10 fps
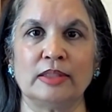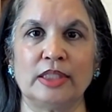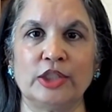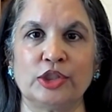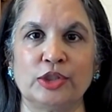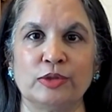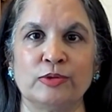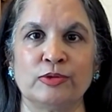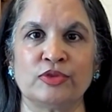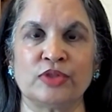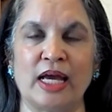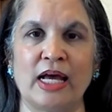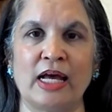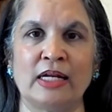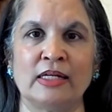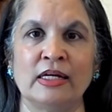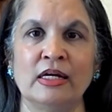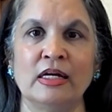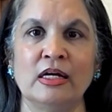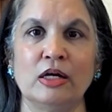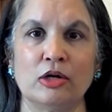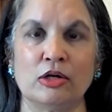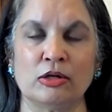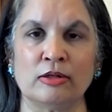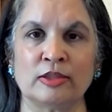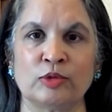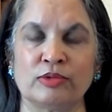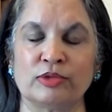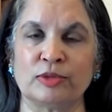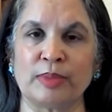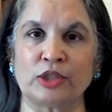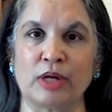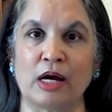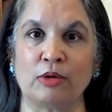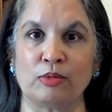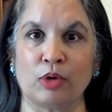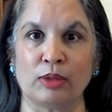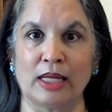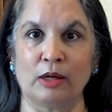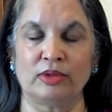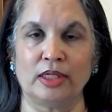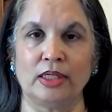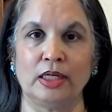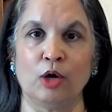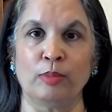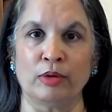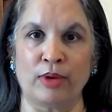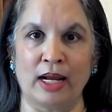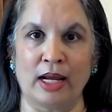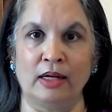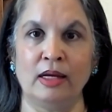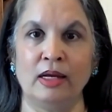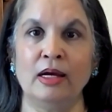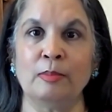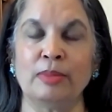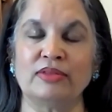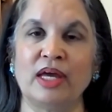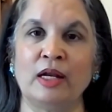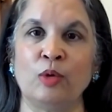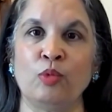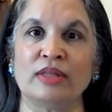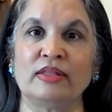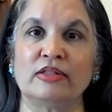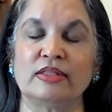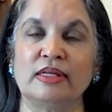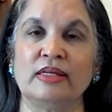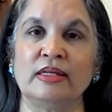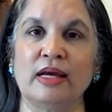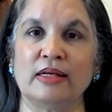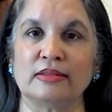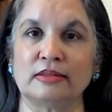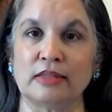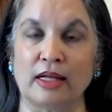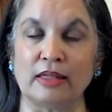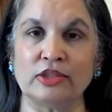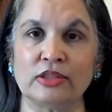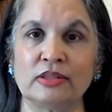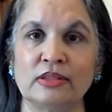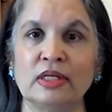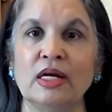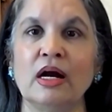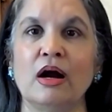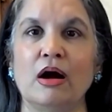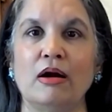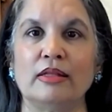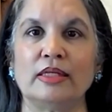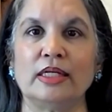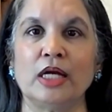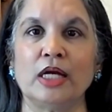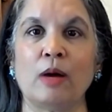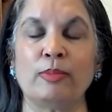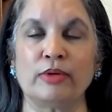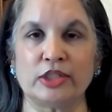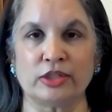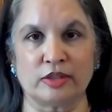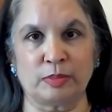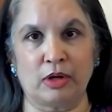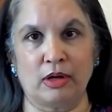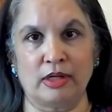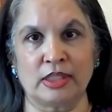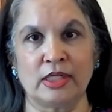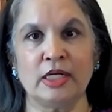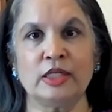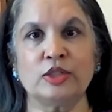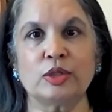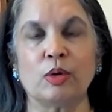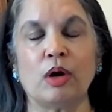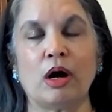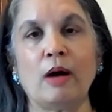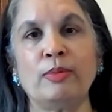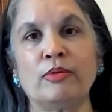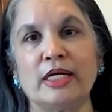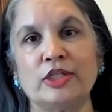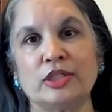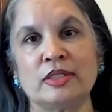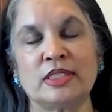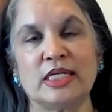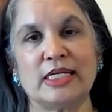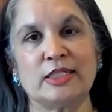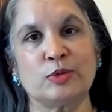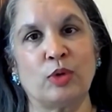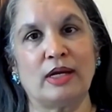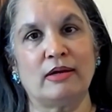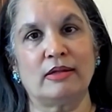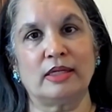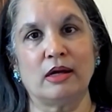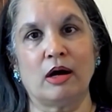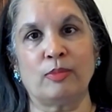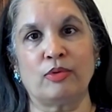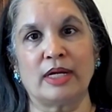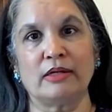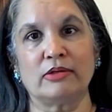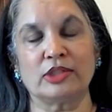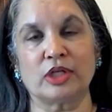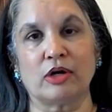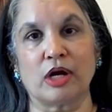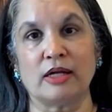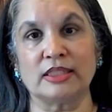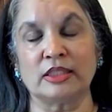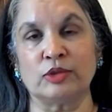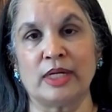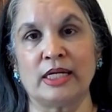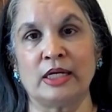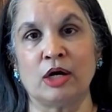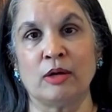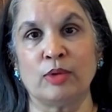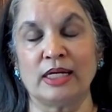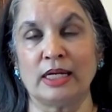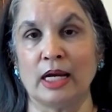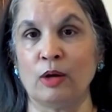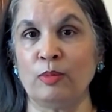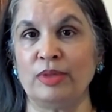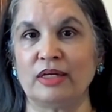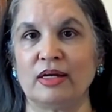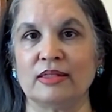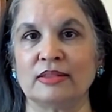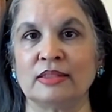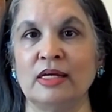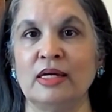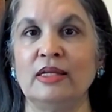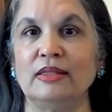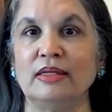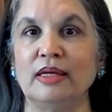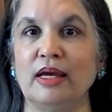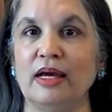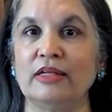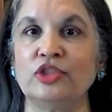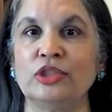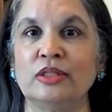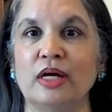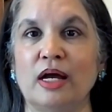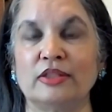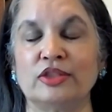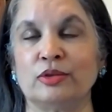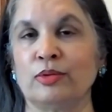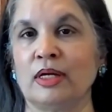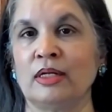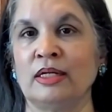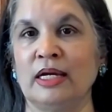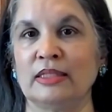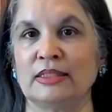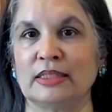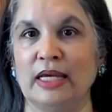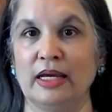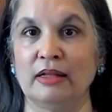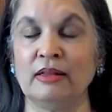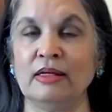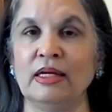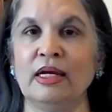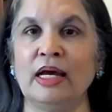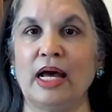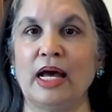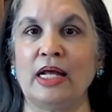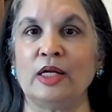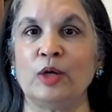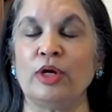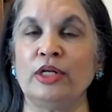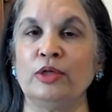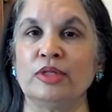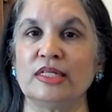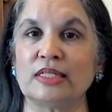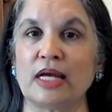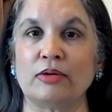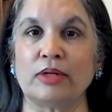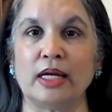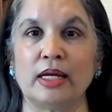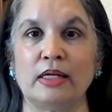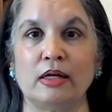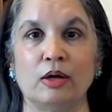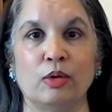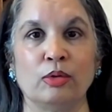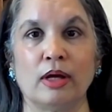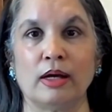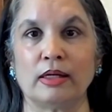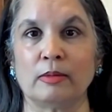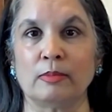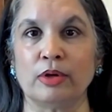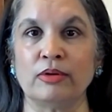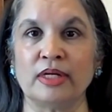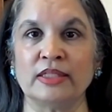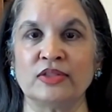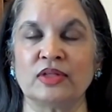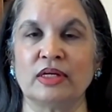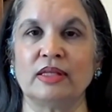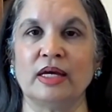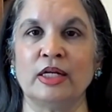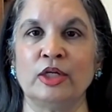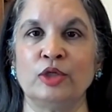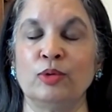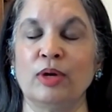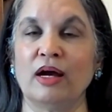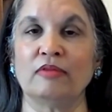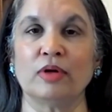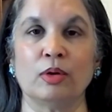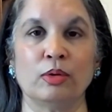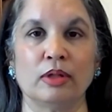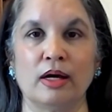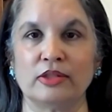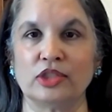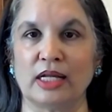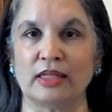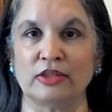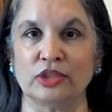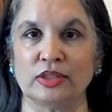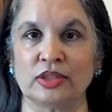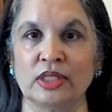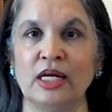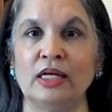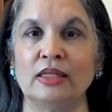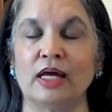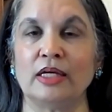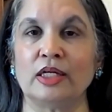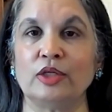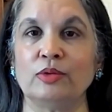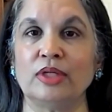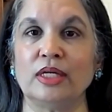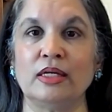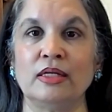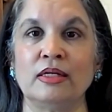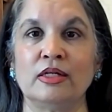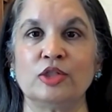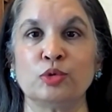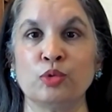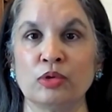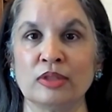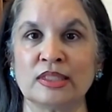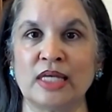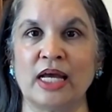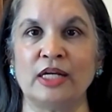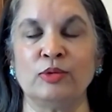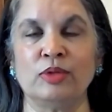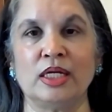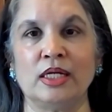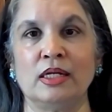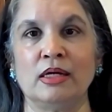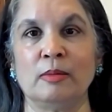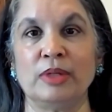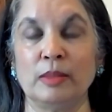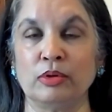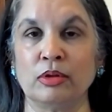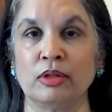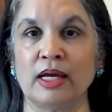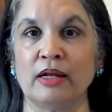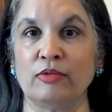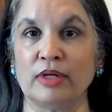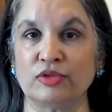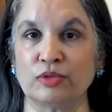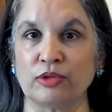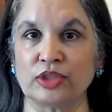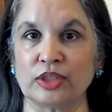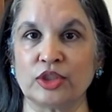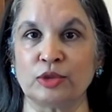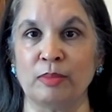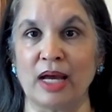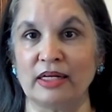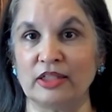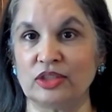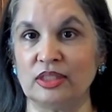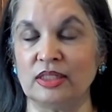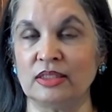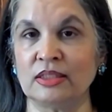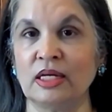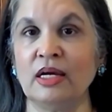issues and hurdles with respect to how to roll out the open RAN. But then what they're seeing as challenges are the operations part. So operations is where the operators are concentrating on right now, because the edge has to run at scale. And when you disaggregate a whole lot of components, then you have a whole lot of challenges. Like, you need tools and you need people and resources to manage these